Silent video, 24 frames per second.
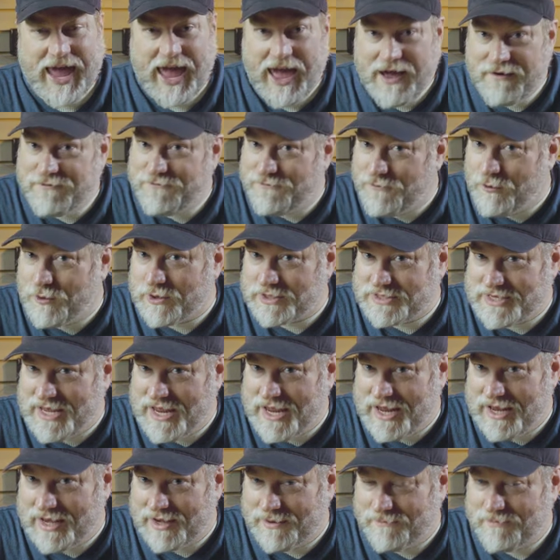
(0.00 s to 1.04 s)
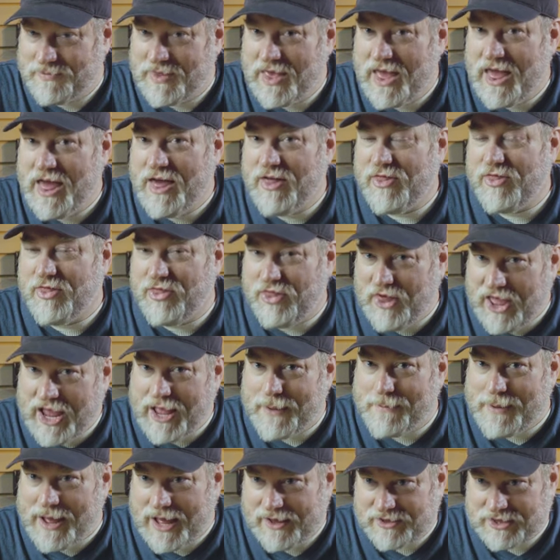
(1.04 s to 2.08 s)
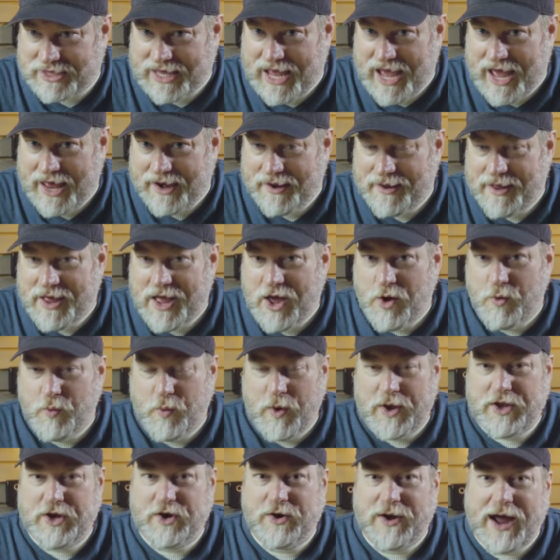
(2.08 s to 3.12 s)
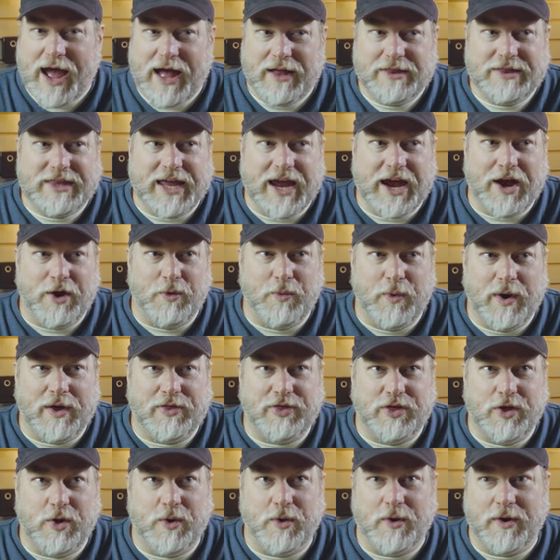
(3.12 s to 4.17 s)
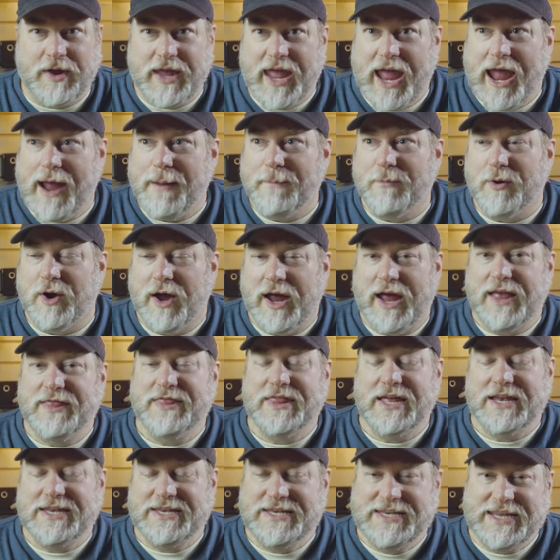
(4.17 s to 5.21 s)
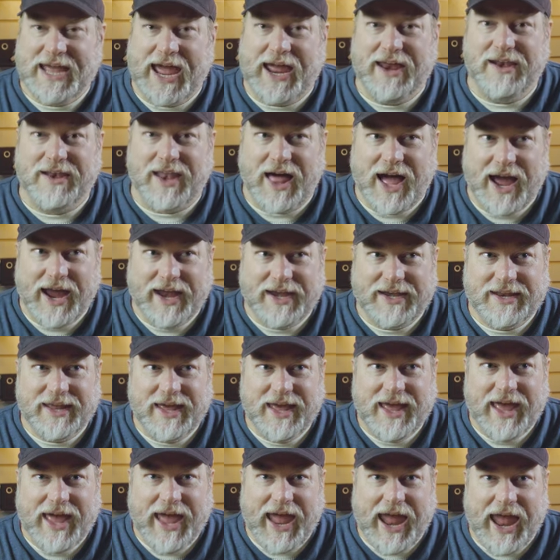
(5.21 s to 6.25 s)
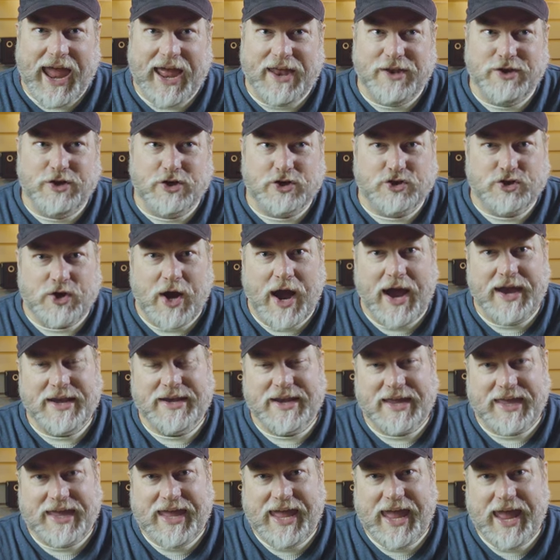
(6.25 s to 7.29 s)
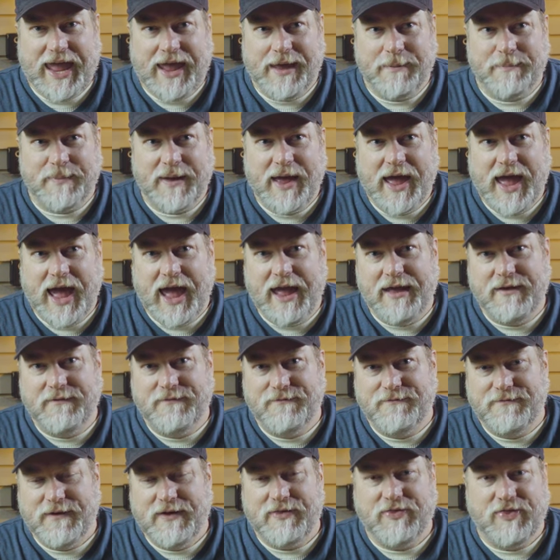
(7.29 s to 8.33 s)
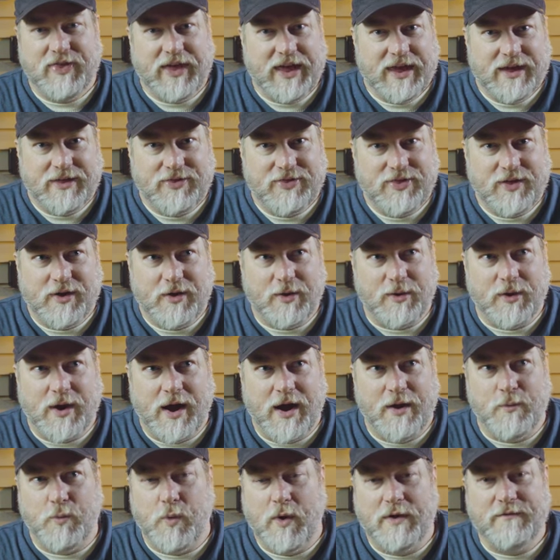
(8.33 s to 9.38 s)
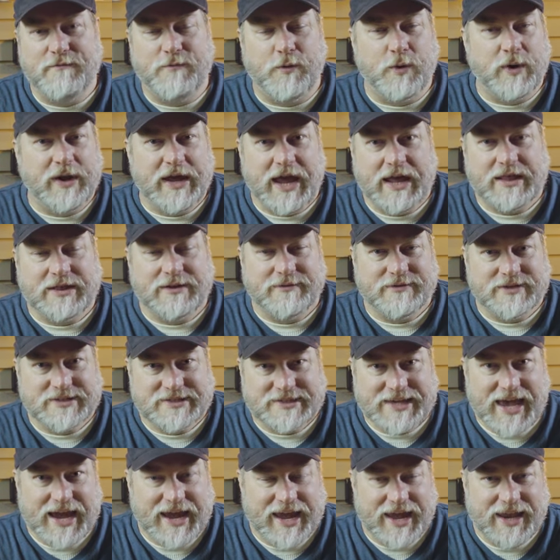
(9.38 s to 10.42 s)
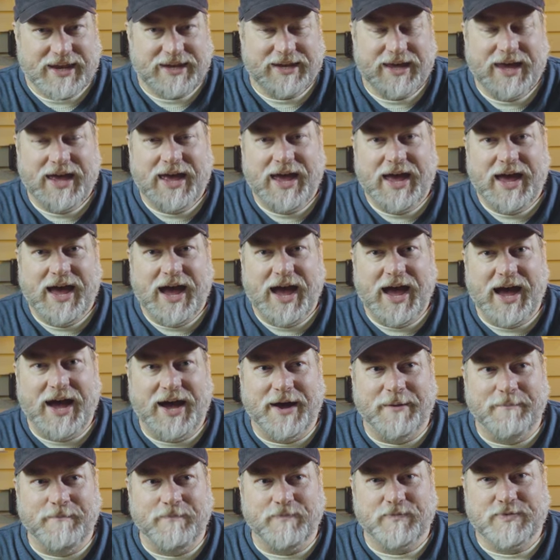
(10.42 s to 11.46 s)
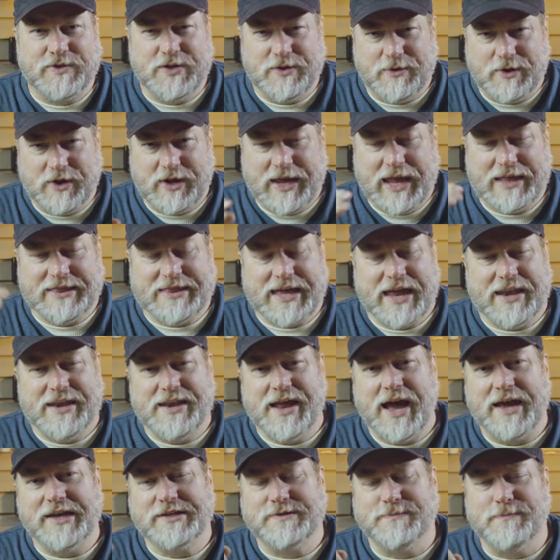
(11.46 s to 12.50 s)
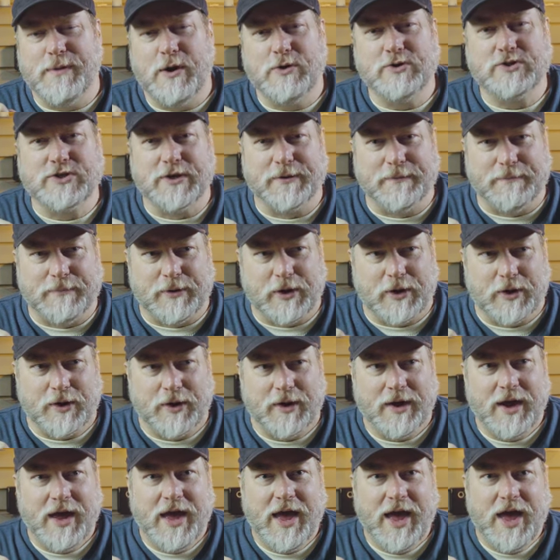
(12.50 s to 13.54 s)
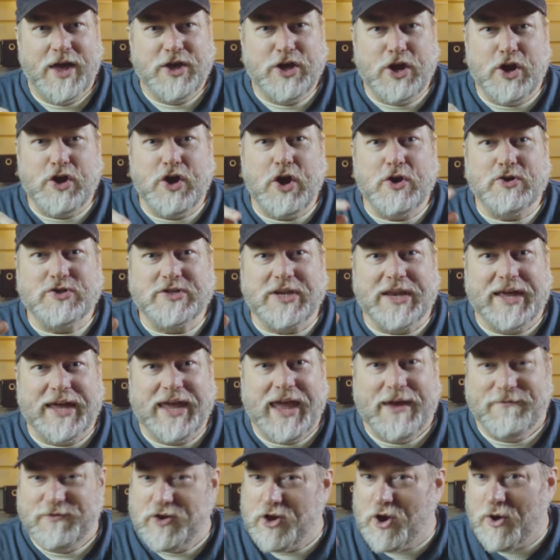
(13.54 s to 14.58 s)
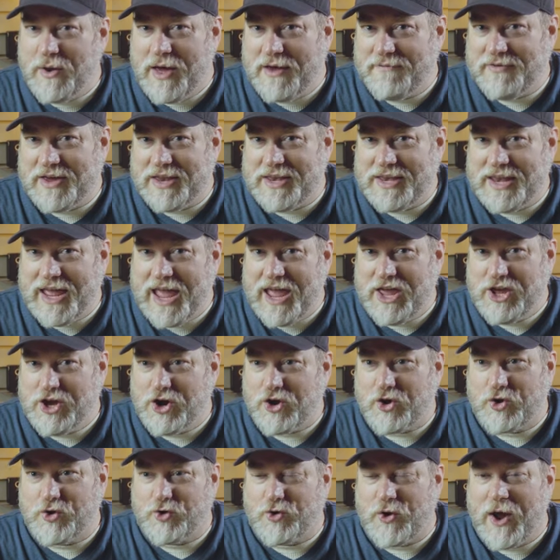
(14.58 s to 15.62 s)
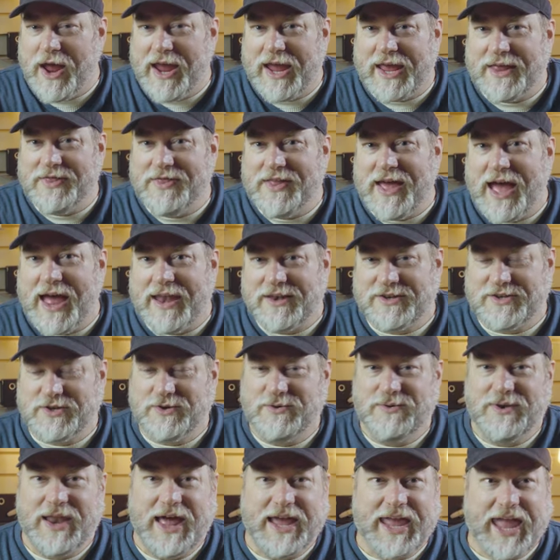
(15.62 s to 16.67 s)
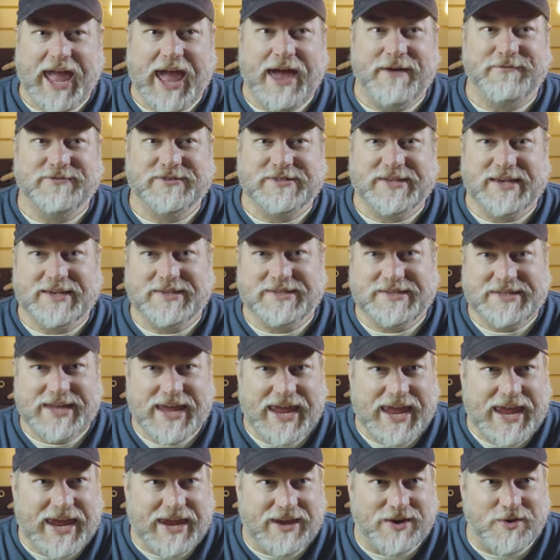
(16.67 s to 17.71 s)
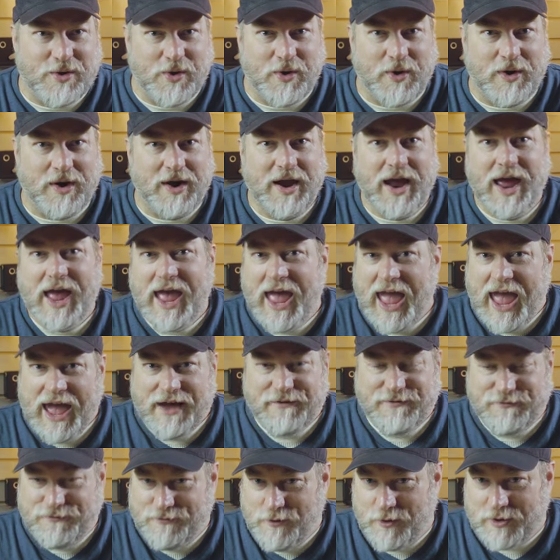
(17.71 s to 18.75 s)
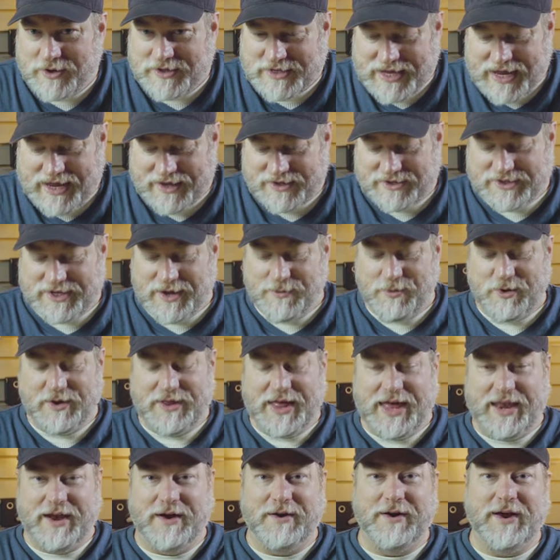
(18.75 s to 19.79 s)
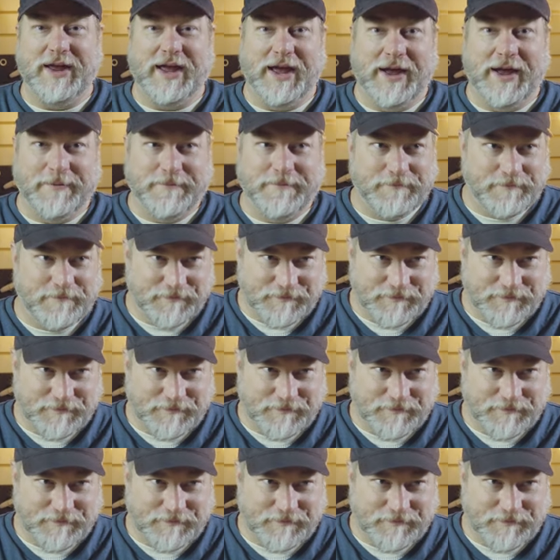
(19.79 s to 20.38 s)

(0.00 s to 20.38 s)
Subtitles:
F14, think about that. When you're out there with your camera in the daylight and you're trying to keep a 50th or a 1/48th of a second to get that nice motion blur, you usually, if you don't have ND, you're cranking that to like F16 or F14, somewhere in that area.